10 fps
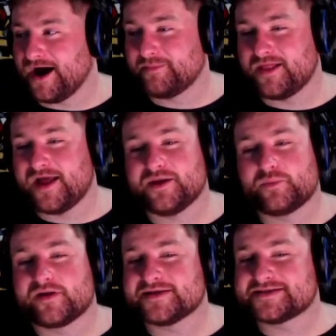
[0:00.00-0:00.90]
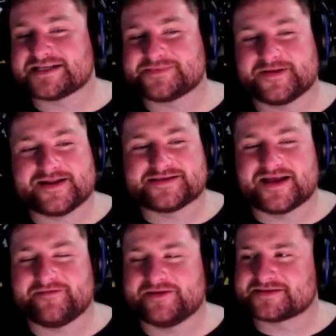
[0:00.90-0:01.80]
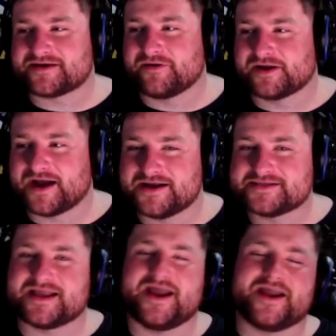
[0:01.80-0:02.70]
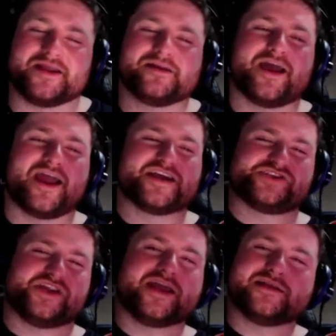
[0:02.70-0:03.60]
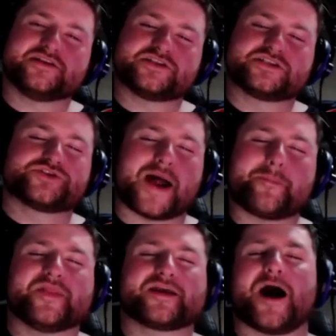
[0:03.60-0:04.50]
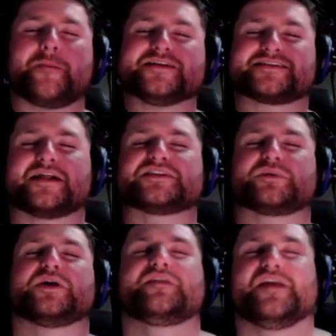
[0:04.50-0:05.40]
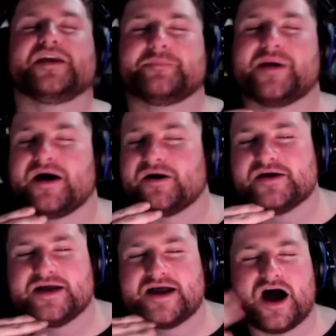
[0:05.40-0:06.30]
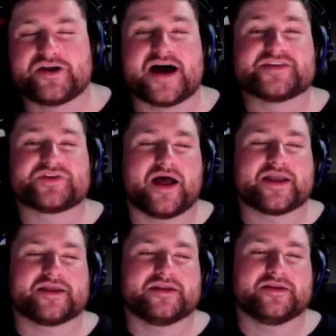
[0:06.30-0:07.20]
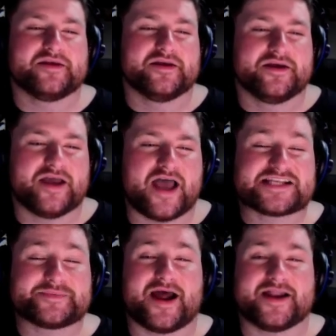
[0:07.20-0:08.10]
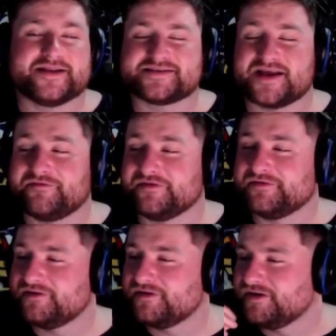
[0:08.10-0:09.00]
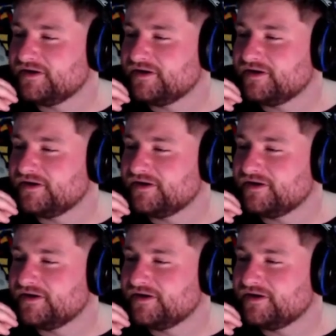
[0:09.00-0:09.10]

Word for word: I'm liking where this X Men '97 is going, guys. Hey, ASG, yeah. drop in the comments. Tell us what you're thinking about how you guys are liking X Men '97.